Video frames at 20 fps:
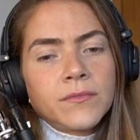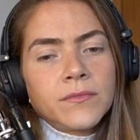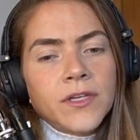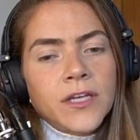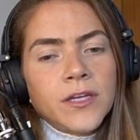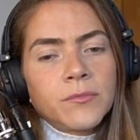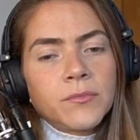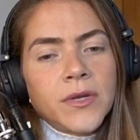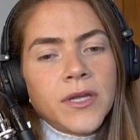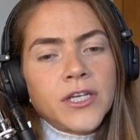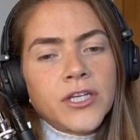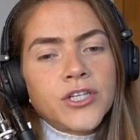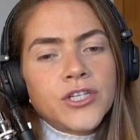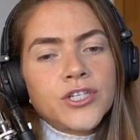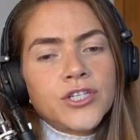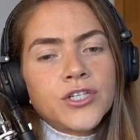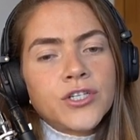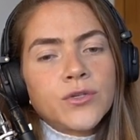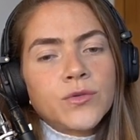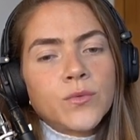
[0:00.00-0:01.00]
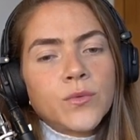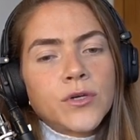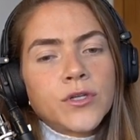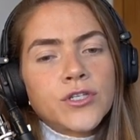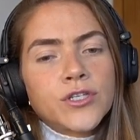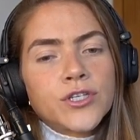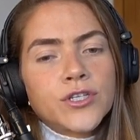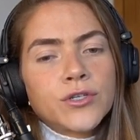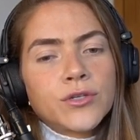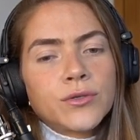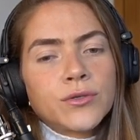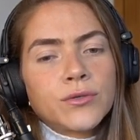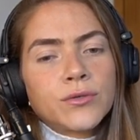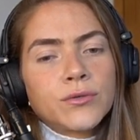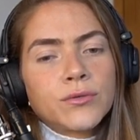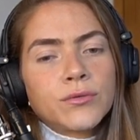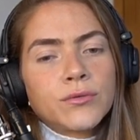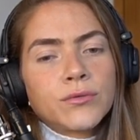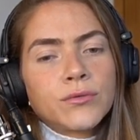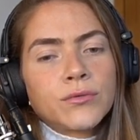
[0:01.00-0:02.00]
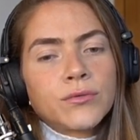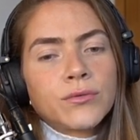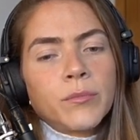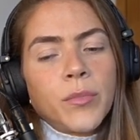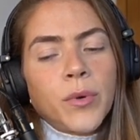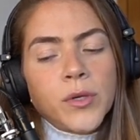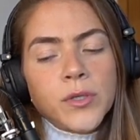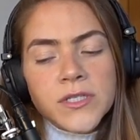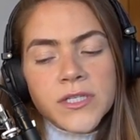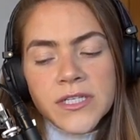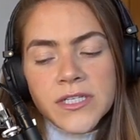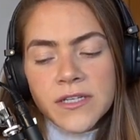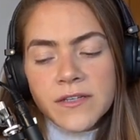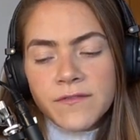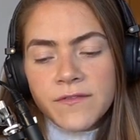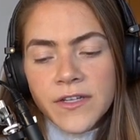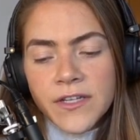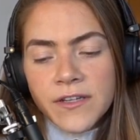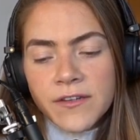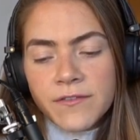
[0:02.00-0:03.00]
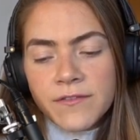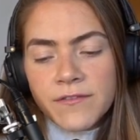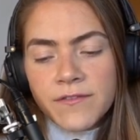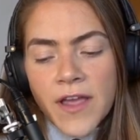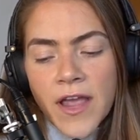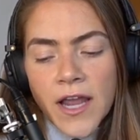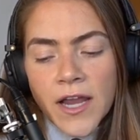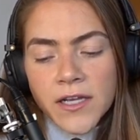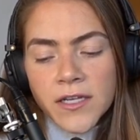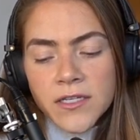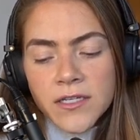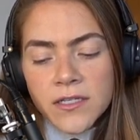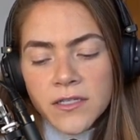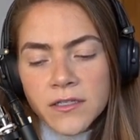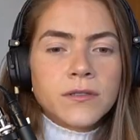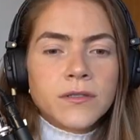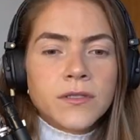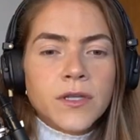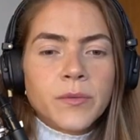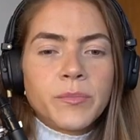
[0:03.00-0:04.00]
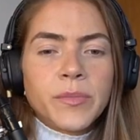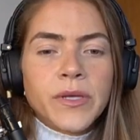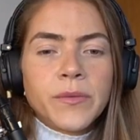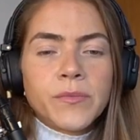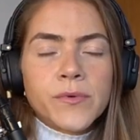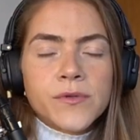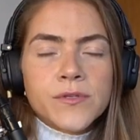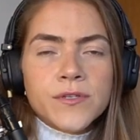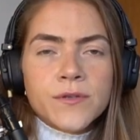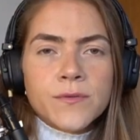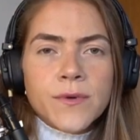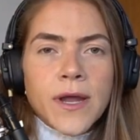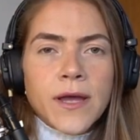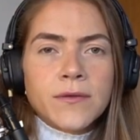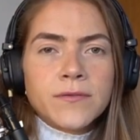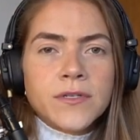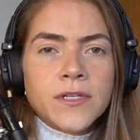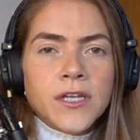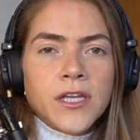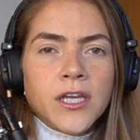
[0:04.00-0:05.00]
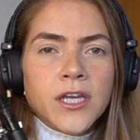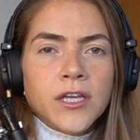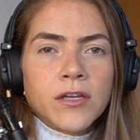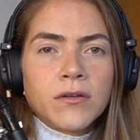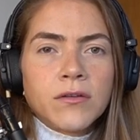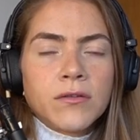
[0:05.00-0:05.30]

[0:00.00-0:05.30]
it makes you want to positively affect the people surrounding you.